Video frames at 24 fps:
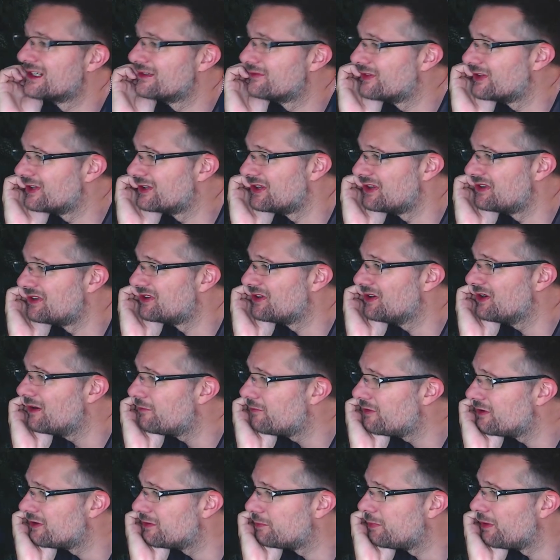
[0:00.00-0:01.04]
the desired
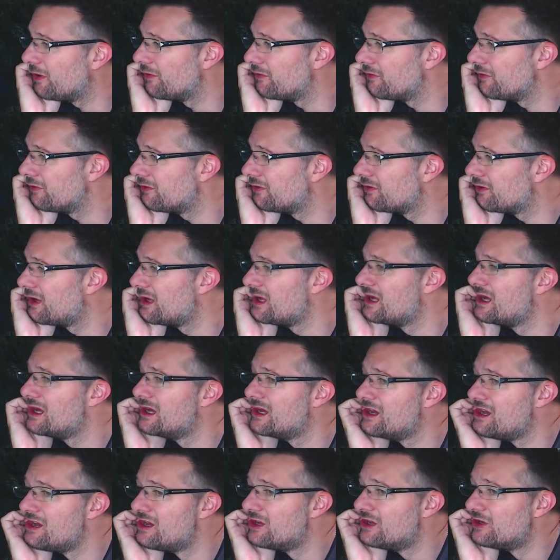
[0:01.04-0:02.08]
response
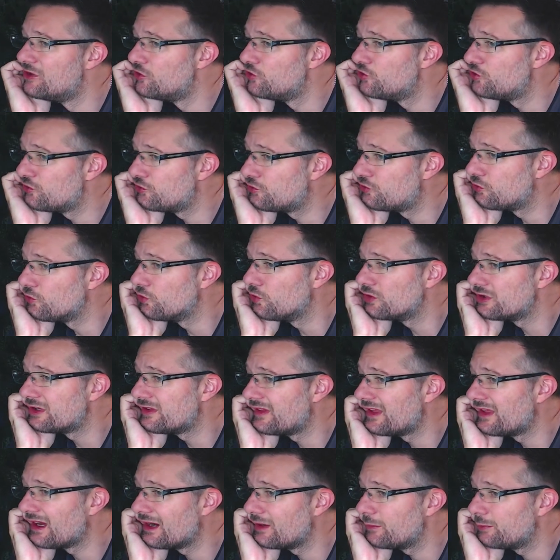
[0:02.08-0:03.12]
stored in
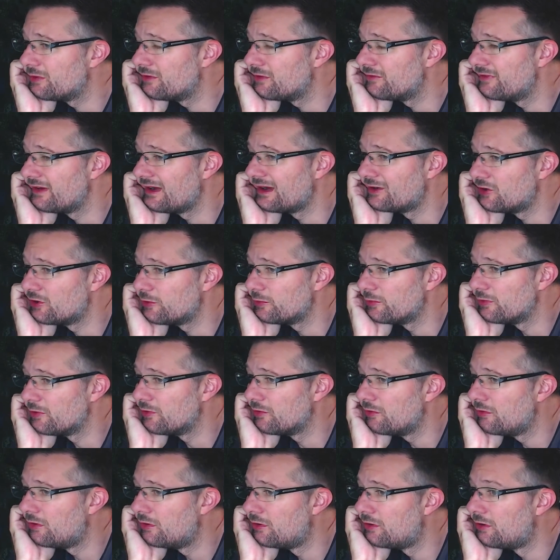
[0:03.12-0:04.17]
the output
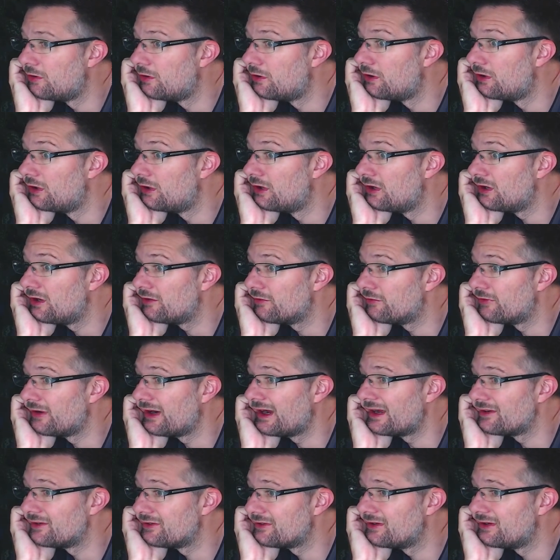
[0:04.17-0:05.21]
variable of
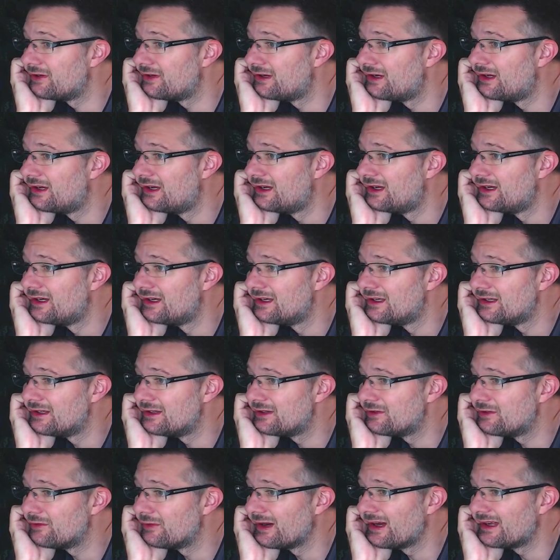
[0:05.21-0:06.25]
REST
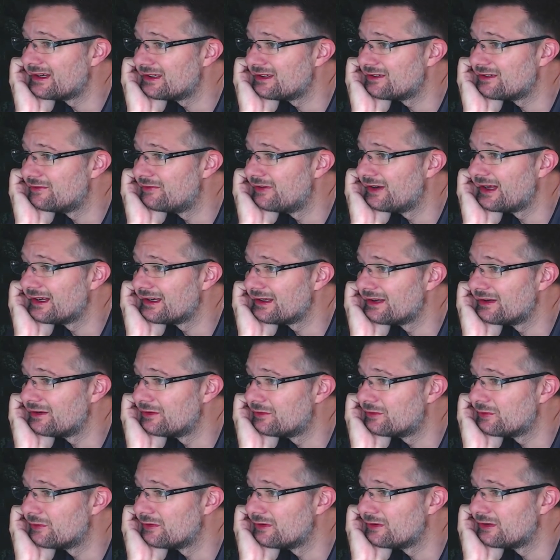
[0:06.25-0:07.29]
to add its value
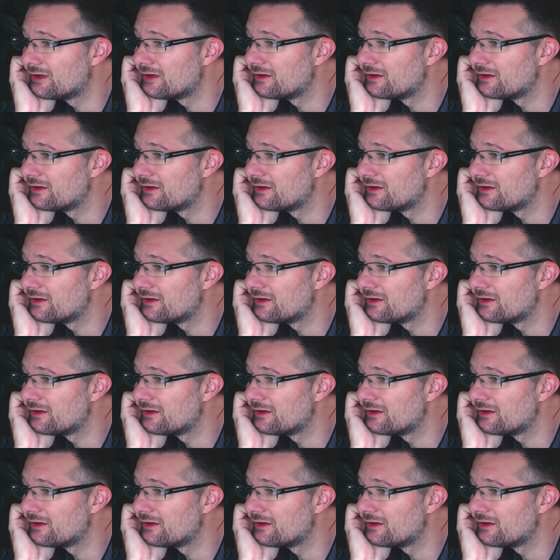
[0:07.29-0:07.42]
to another